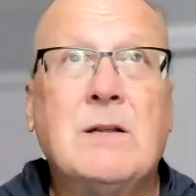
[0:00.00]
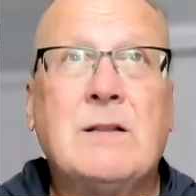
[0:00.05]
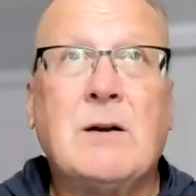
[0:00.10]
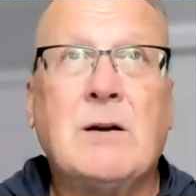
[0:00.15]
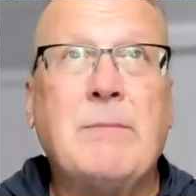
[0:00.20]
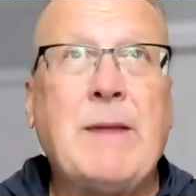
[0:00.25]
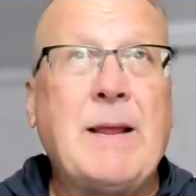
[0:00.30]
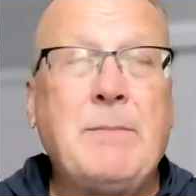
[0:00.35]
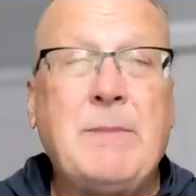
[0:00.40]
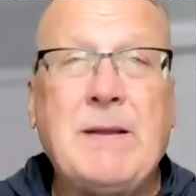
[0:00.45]

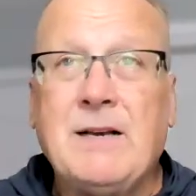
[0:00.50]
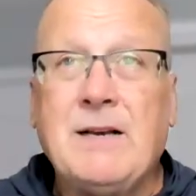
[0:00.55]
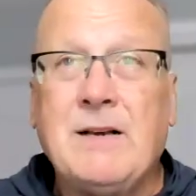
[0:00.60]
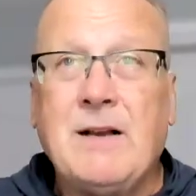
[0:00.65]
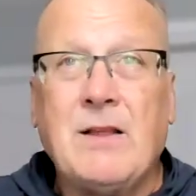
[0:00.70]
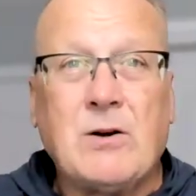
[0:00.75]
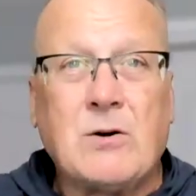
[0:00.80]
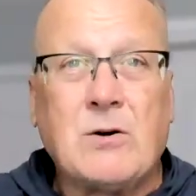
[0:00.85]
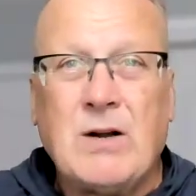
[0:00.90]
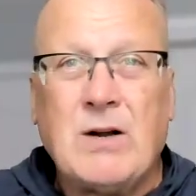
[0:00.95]
There may be
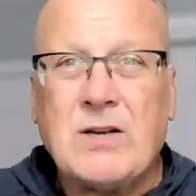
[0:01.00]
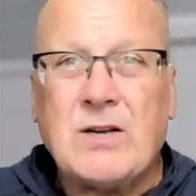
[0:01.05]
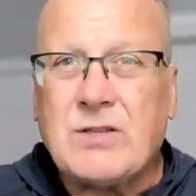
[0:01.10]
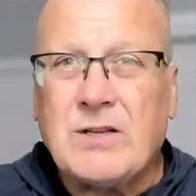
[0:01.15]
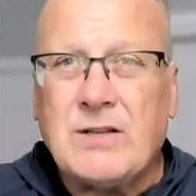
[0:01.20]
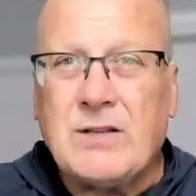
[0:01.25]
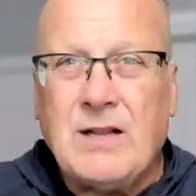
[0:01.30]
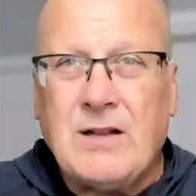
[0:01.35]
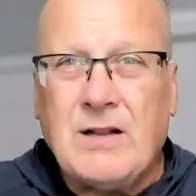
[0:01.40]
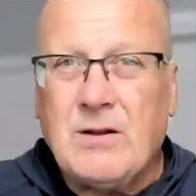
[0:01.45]
another
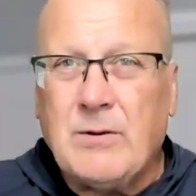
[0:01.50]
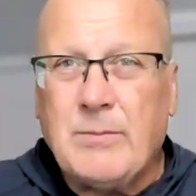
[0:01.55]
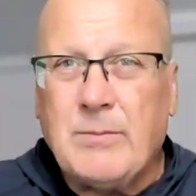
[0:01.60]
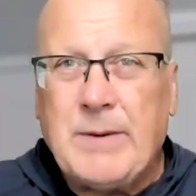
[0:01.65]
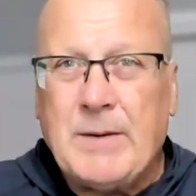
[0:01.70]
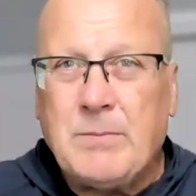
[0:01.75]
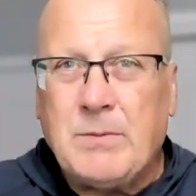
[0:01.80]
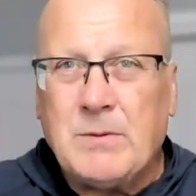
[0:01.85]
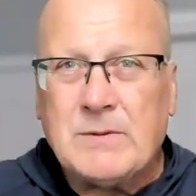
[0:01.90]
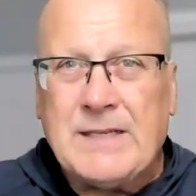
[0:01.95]
question that other
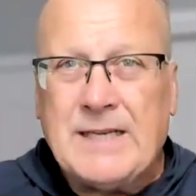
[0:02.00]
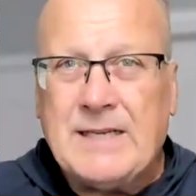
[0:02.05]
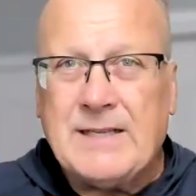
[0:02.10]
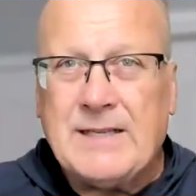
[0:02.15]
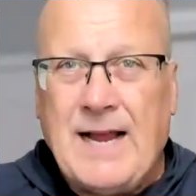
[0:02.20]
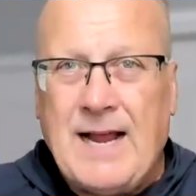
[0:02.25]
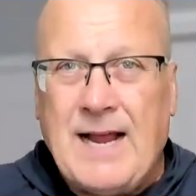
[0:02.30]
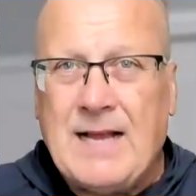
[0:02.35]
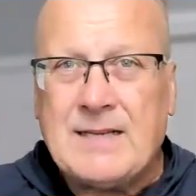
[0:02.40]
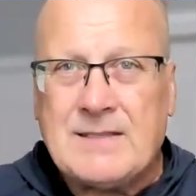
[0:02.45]
people
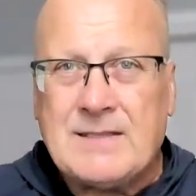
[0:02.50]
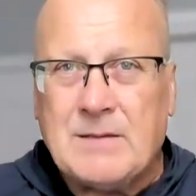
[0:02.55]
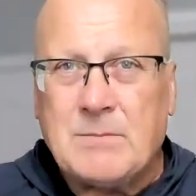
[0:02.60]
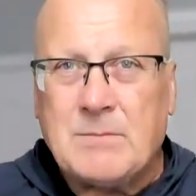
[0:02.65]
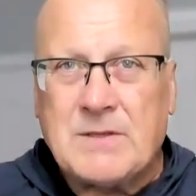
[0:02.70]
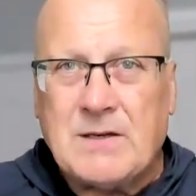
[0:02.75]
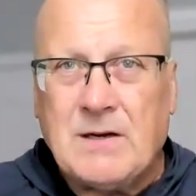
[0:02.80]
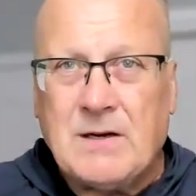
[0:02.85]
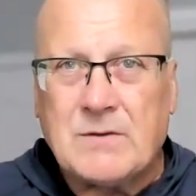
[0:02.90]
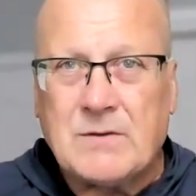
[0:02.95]
need to ask
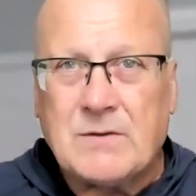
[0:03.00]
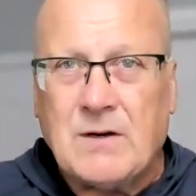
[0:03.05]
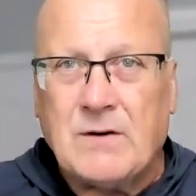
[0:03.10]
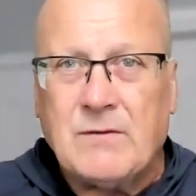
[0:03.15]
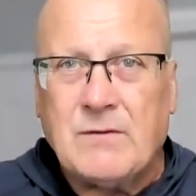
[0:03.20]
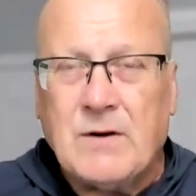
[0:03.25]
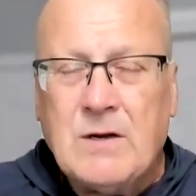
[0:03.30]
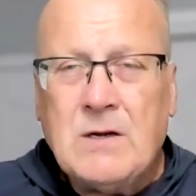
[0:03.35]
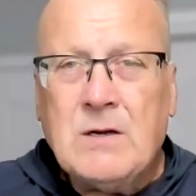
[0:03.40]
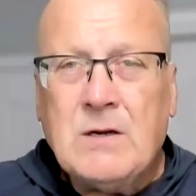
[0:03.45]
themselves
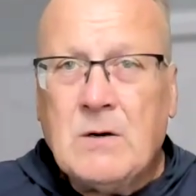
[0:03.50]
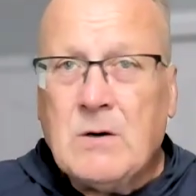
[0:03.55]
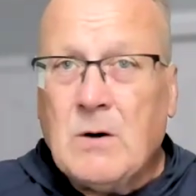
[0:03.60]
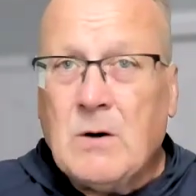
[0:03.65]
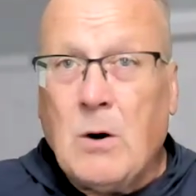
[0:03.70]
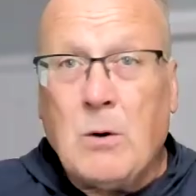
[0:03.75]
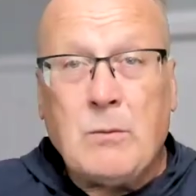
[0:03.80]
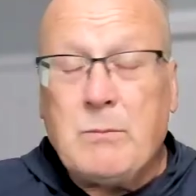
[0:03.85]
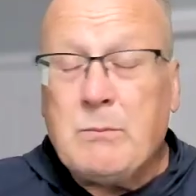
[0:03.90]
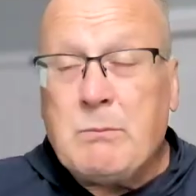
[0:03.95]
of,
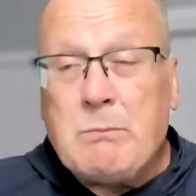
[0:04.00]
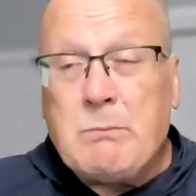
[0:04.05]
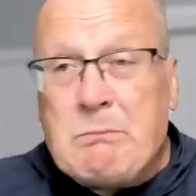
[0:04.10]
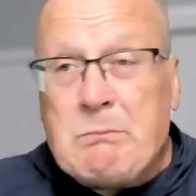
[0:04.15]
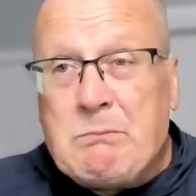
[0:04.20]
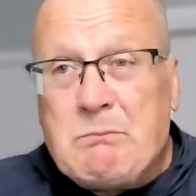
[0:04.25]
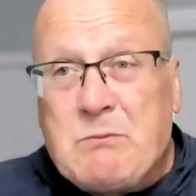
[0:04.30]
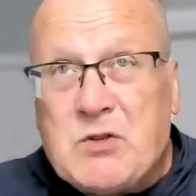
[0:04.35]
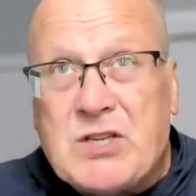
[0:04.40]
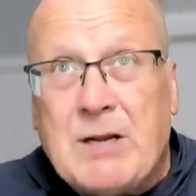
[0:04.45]
or
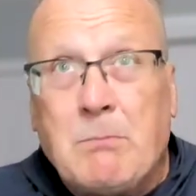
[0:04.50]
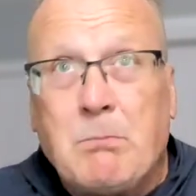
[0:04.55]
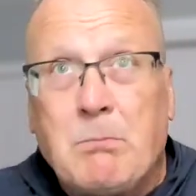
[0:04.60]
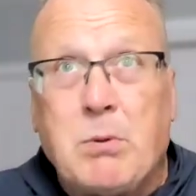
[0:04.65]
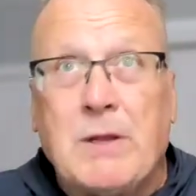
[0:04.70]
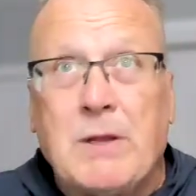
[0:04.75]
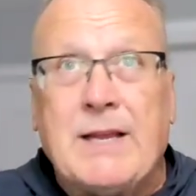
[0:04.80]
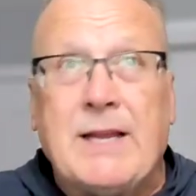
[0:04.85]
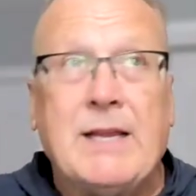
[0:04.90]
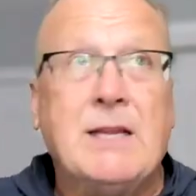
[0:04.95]

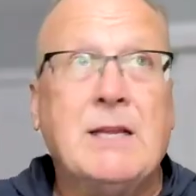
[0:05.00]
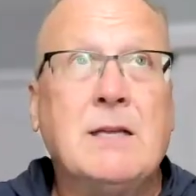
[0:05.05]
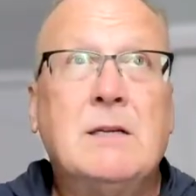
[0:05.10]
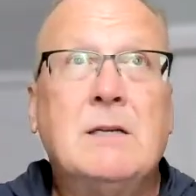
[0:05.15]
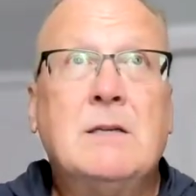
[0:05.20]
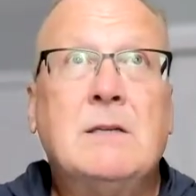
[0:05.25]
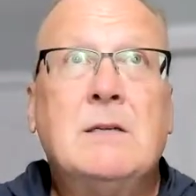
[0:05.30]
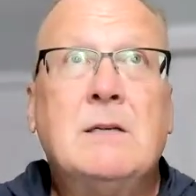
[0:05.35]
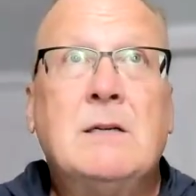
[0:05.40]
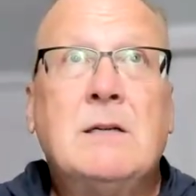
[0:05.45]
simply,
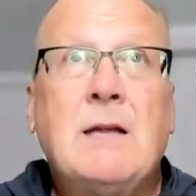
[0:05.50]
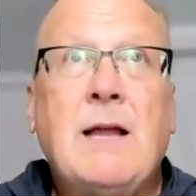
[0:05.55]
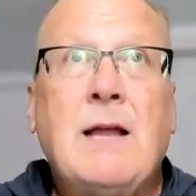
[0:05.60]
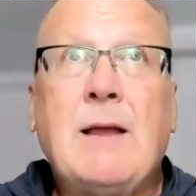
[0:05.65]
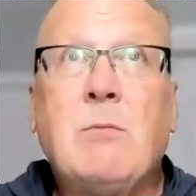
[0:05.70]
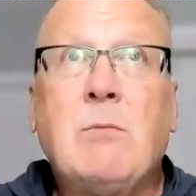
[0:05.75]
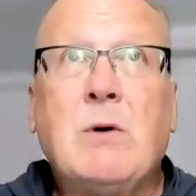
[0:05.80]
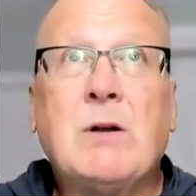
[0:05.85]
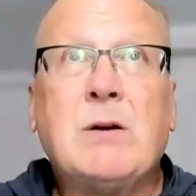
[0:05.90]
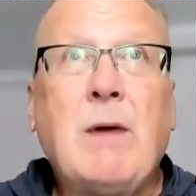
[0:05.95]

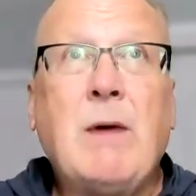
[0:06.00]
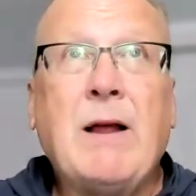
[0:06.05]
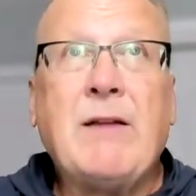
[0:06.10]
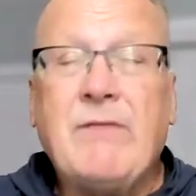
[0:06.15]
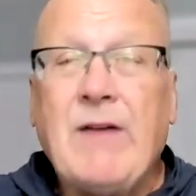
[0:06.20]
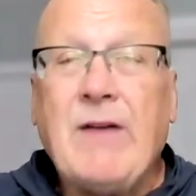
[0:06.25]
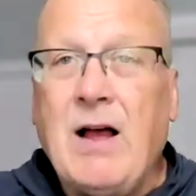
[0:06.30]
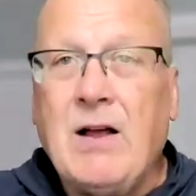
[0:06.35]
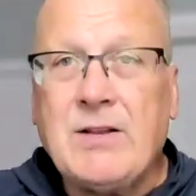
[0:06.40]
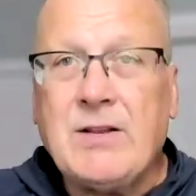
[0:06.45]
hey, what do my
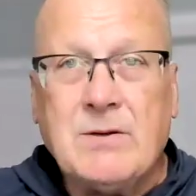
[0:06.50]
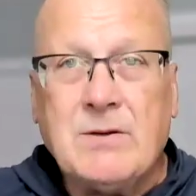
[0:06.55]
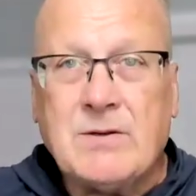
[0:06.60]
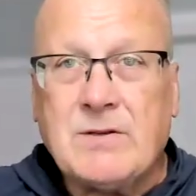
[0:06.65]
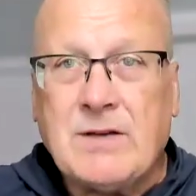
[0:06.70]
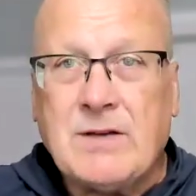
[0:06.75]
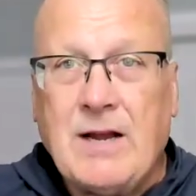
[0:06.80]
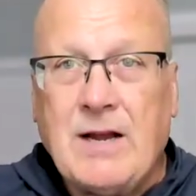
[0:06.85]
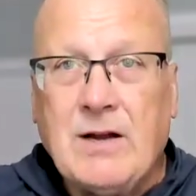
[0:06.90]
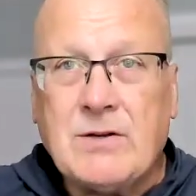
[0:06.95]

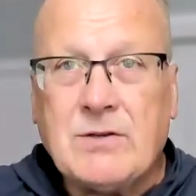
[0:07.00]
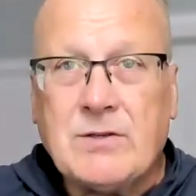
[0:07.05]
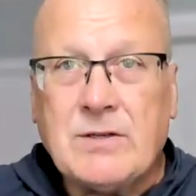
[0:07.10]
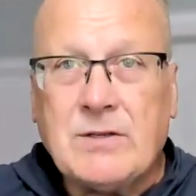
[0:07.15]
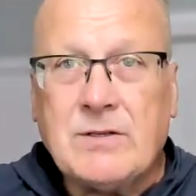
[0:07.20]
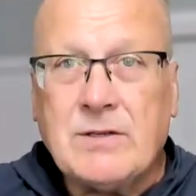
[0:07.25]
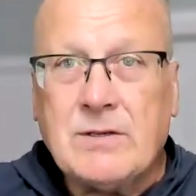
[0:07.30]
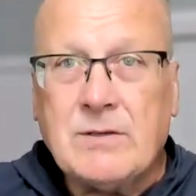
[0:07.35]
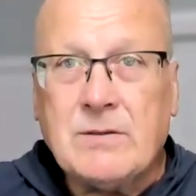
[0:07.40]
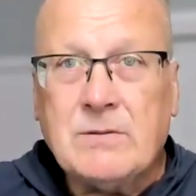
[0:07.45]
values say I
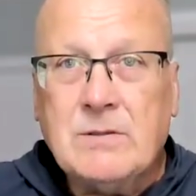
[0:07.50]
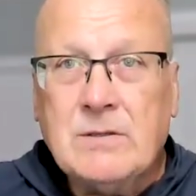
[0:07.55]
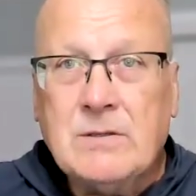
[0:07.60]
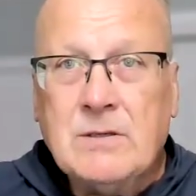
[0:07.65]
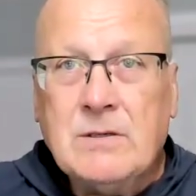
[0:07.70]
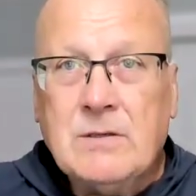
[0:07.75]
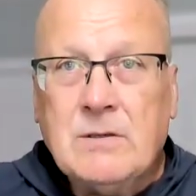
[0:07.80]
should do?